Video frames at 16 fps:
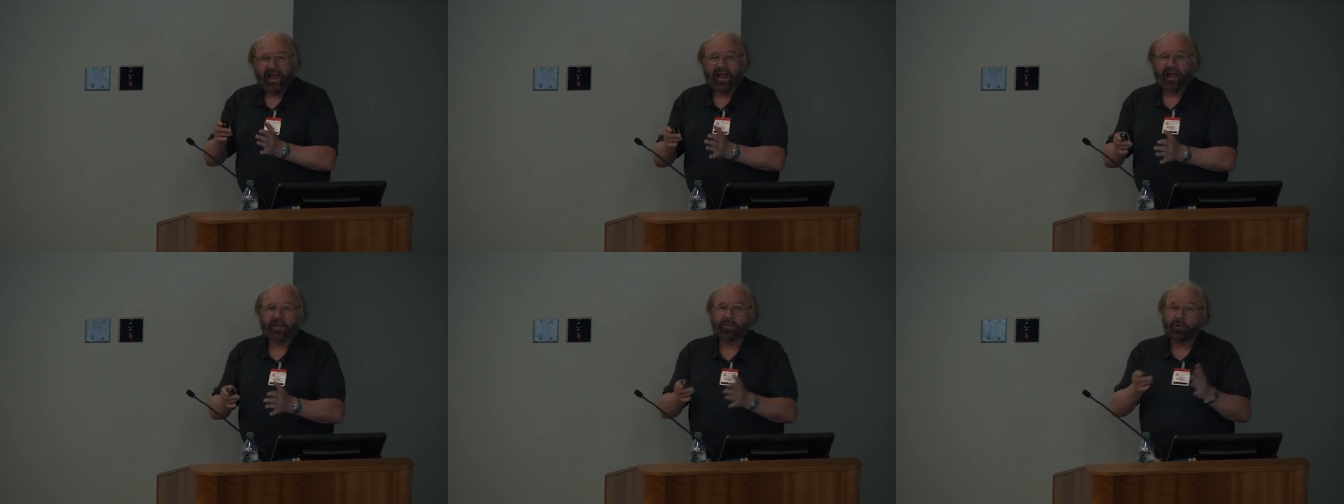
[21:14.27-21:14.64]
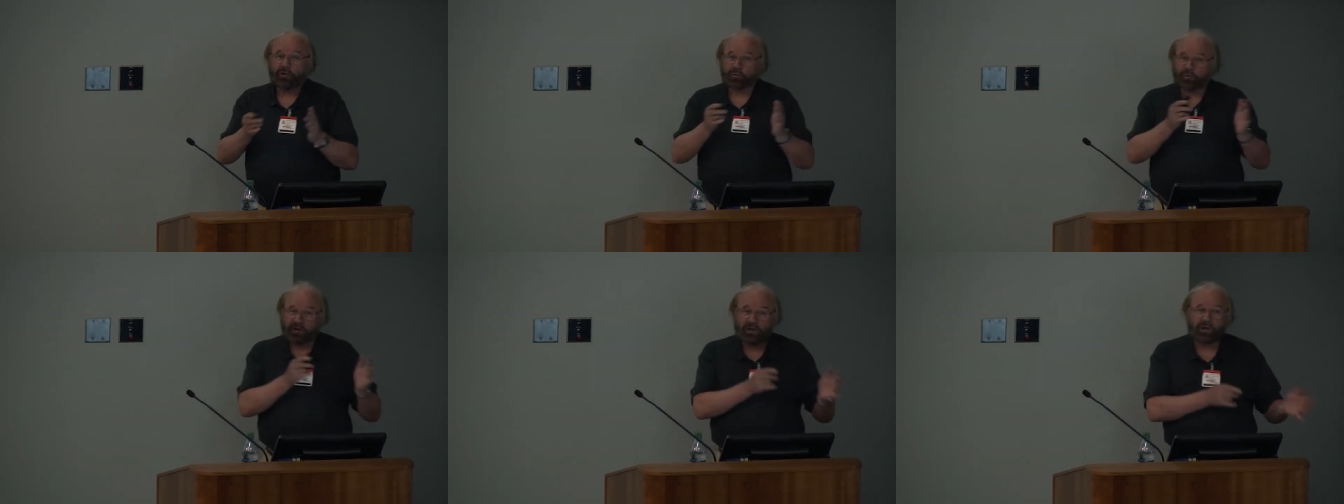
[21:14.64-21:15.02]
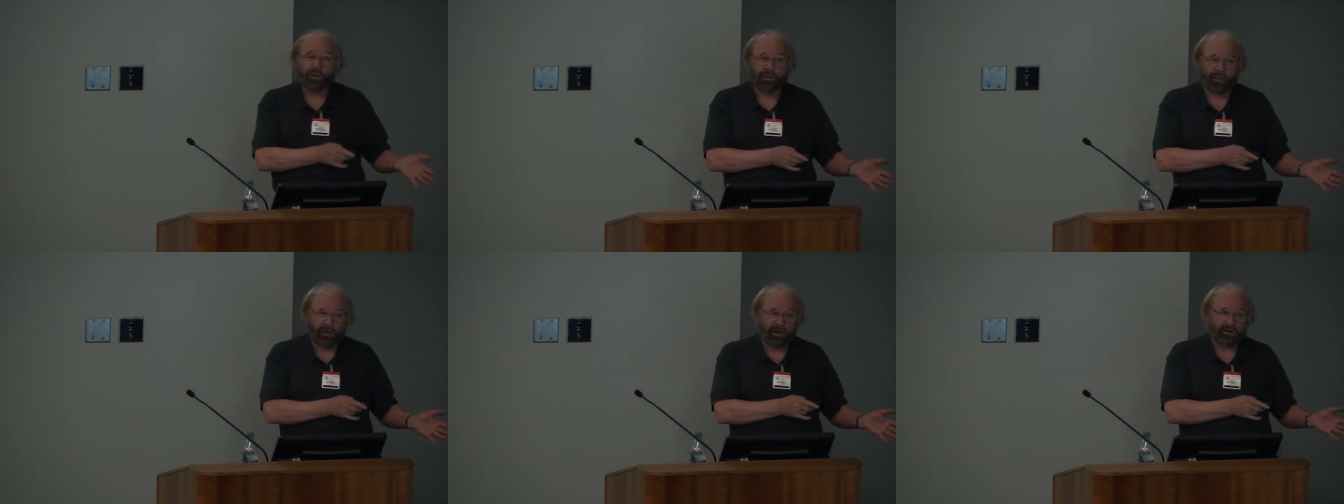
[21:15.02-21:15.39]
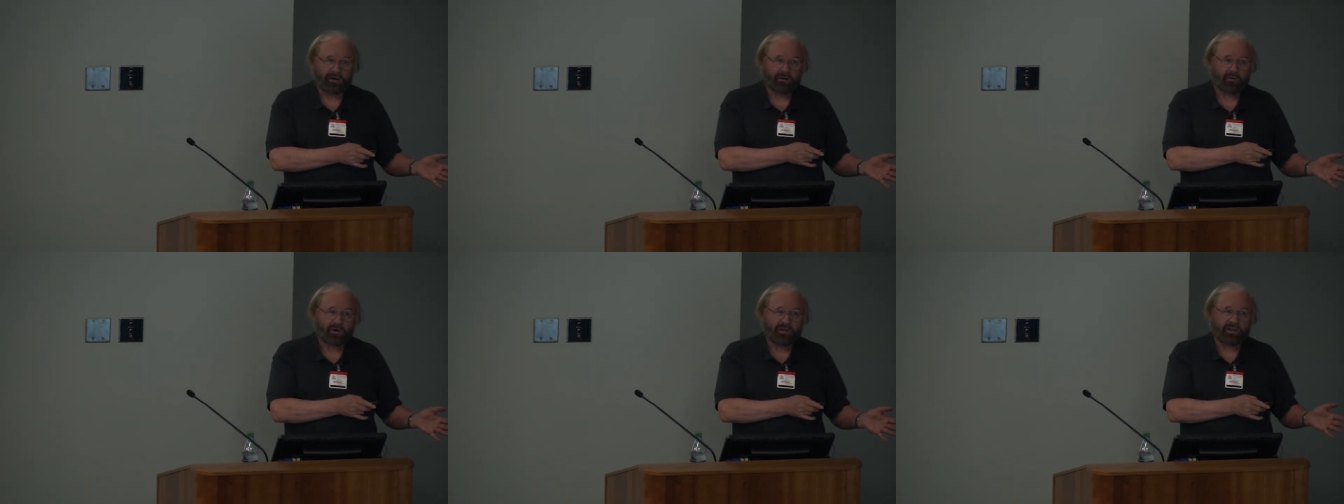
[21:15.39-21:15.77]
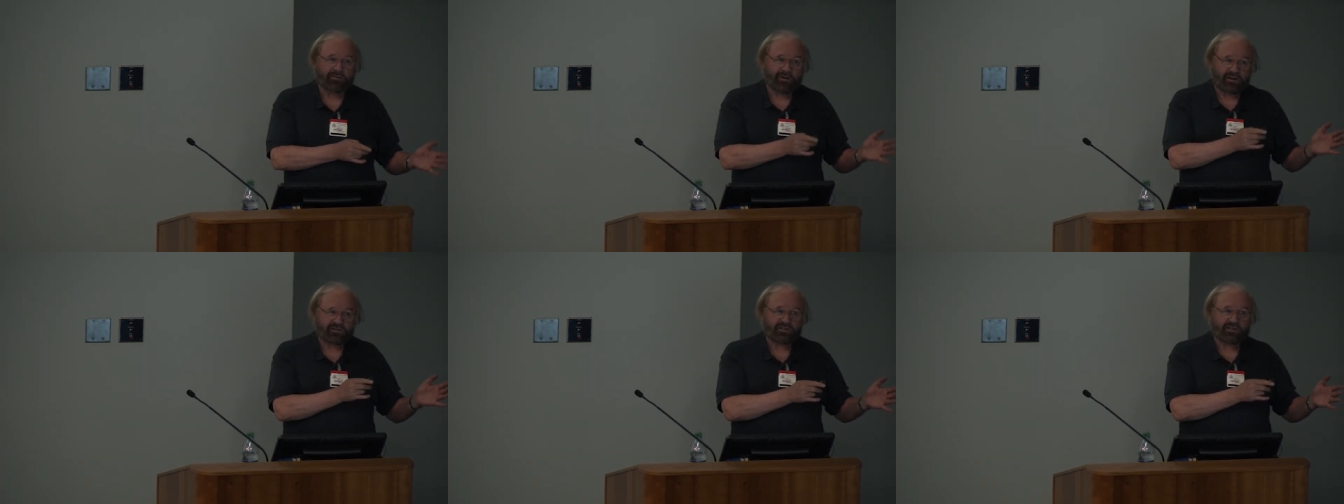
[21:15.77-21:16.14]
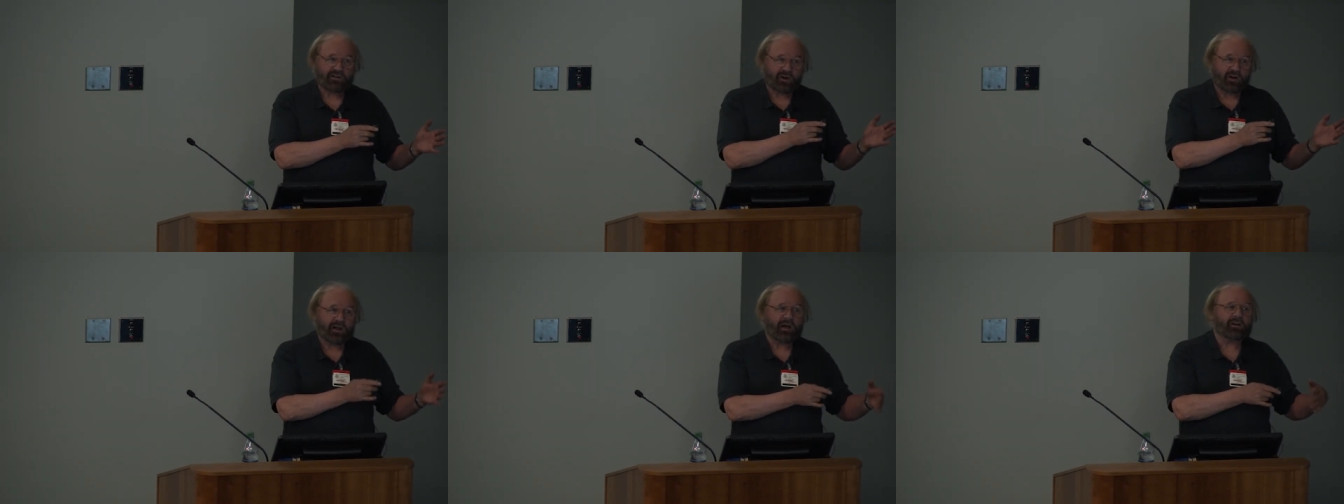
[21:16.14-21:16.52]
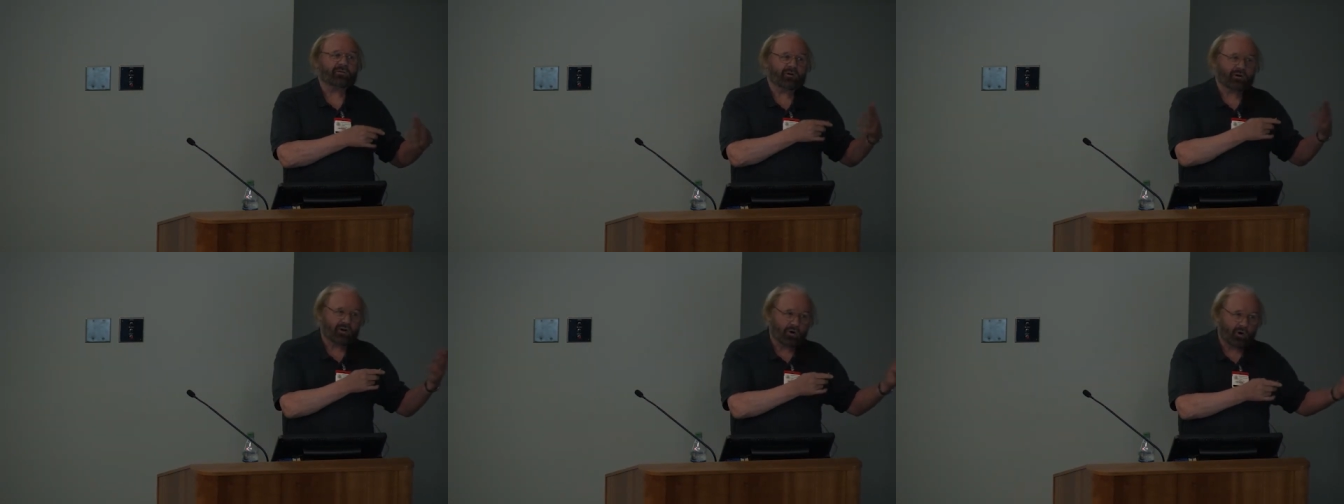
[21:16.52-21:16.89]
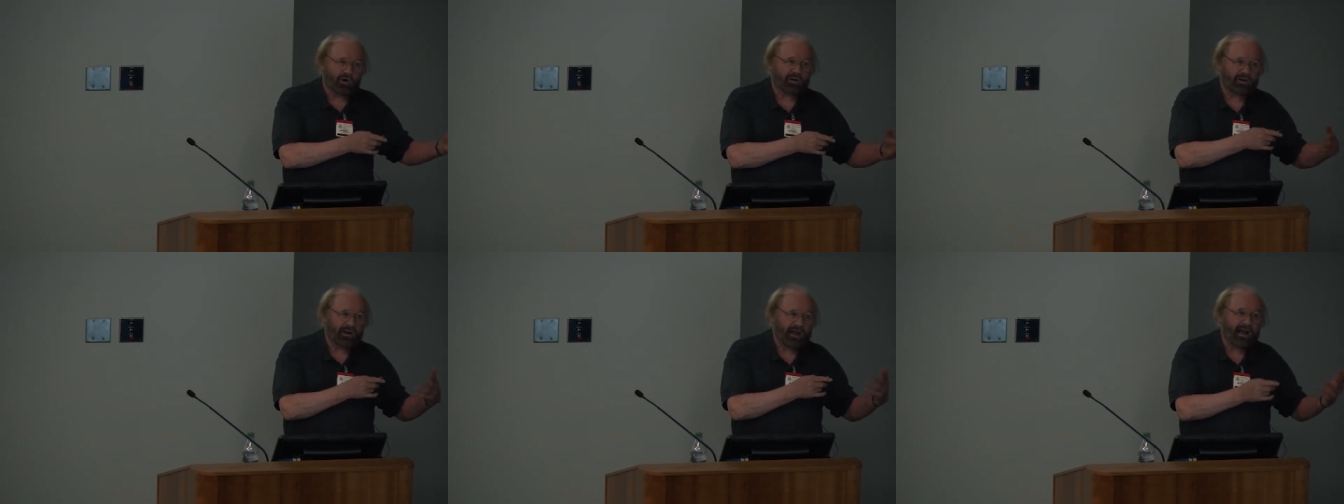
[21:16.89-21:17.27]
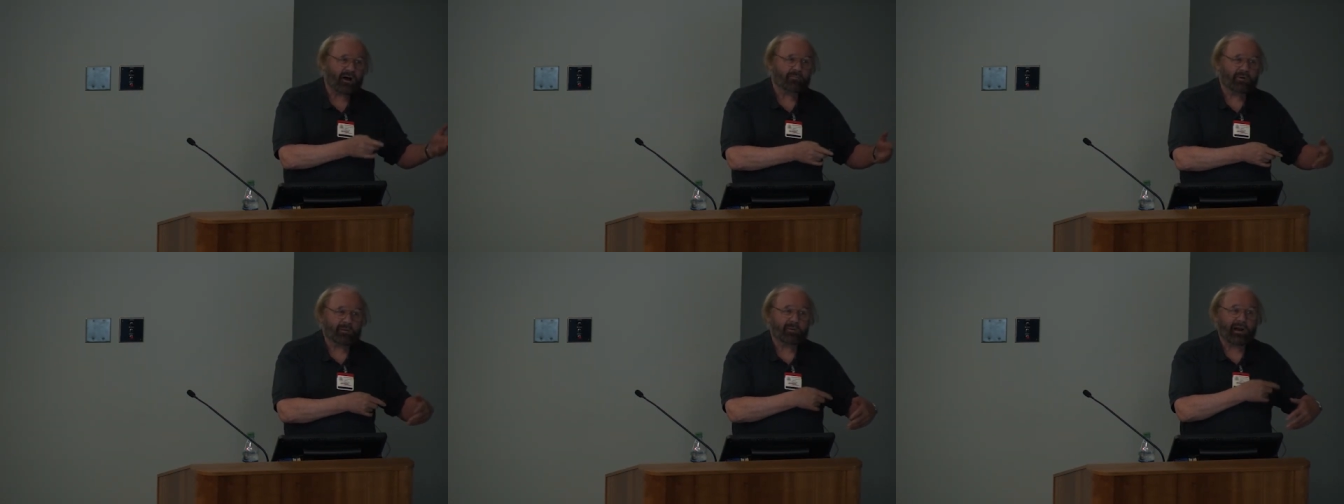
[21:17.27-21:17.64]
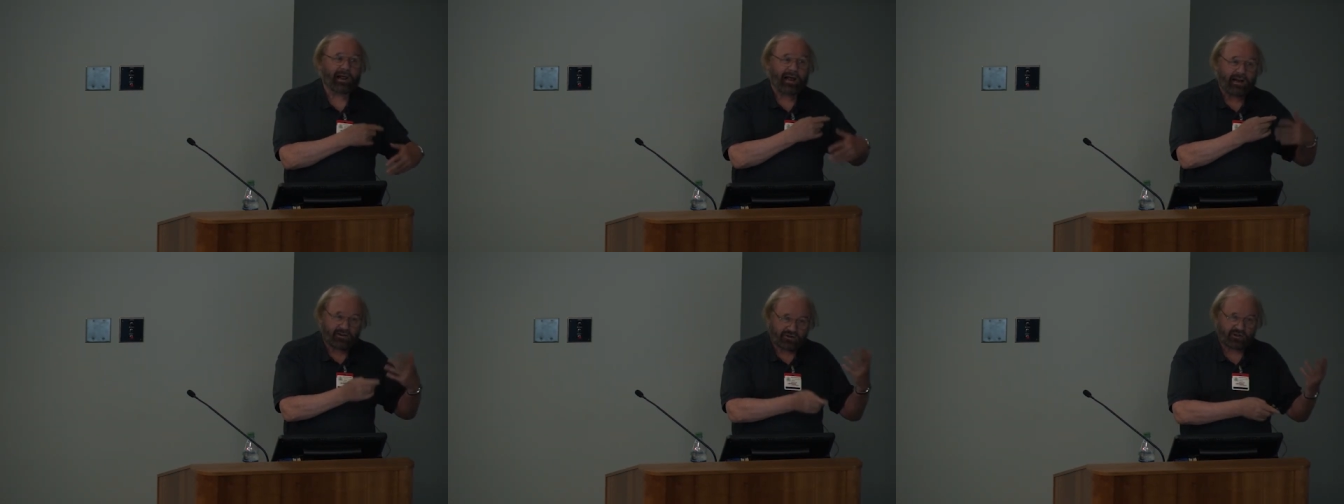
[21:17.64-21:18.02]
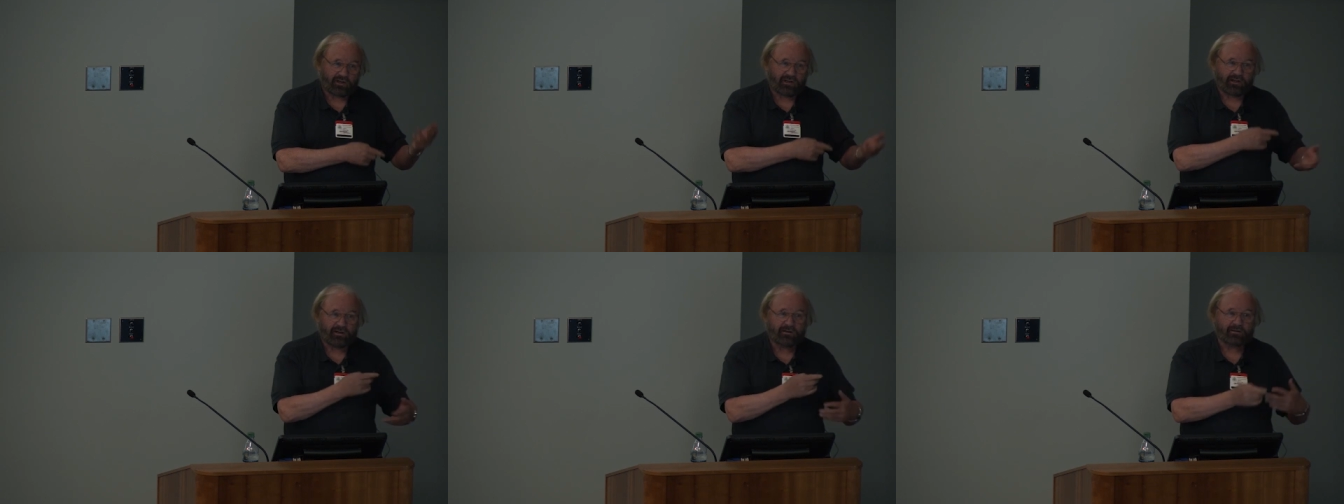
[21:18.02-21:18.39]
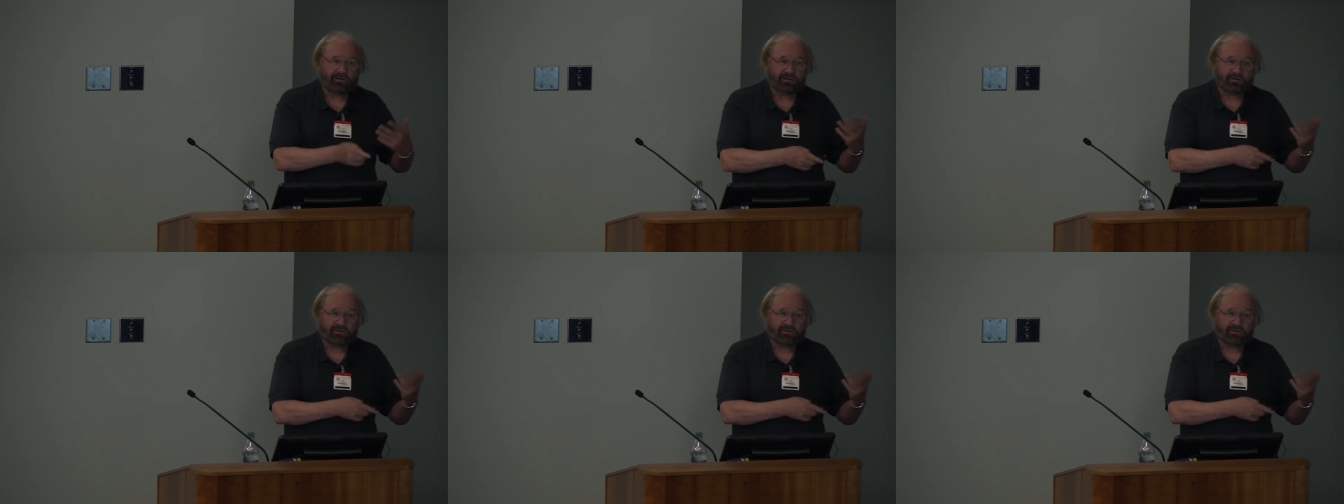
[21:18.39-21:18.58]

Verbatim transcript: and the real thing, where they've actually gone out and recorded how people actually